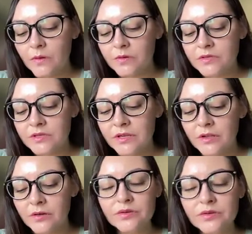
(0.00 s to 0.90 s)

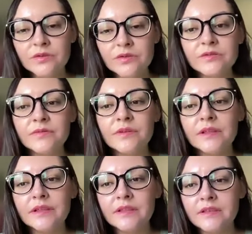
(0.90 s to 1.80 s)
continue just
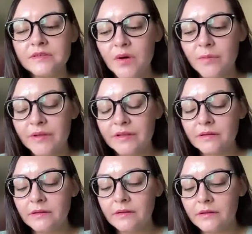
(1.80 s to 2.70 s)
feeling this moment,